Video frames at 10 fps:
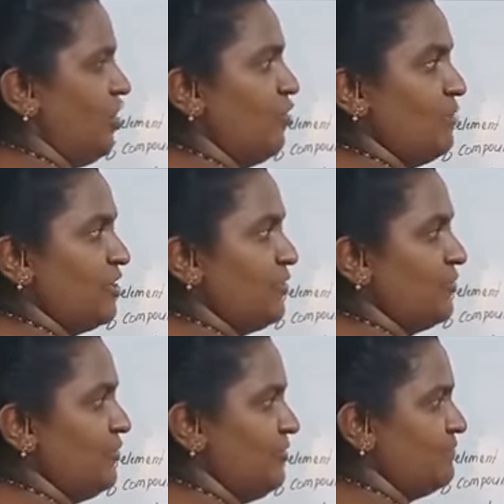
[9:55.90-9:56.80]
How many
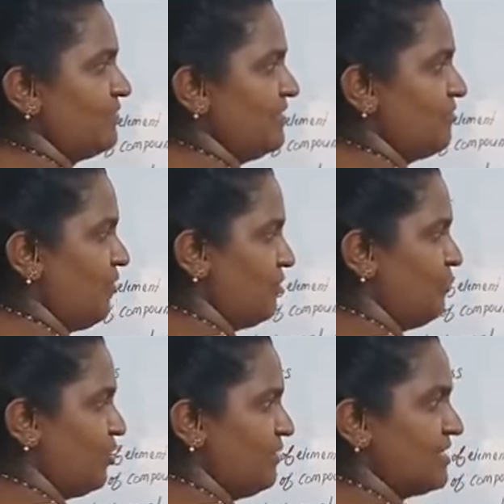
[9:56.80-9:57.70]
U? 1
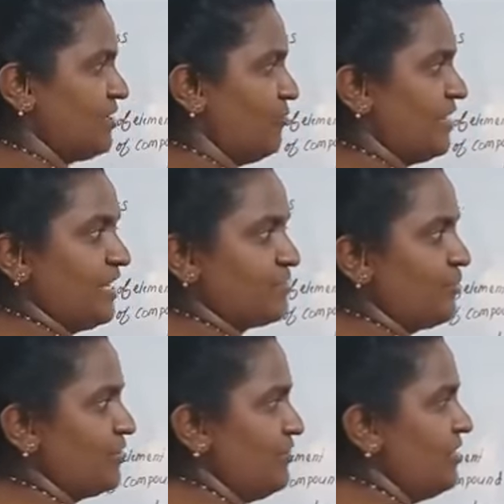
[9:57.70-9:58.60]
mole means how many I
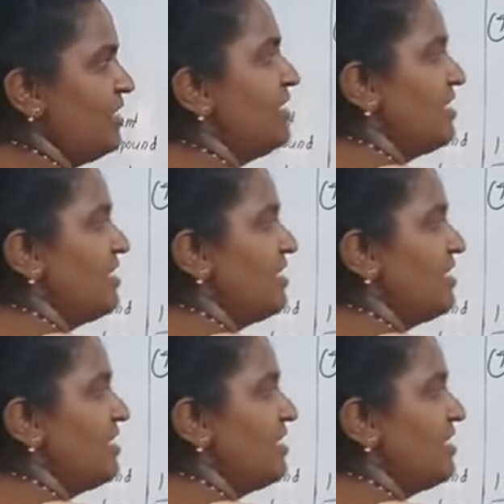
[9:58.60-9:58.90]
told you?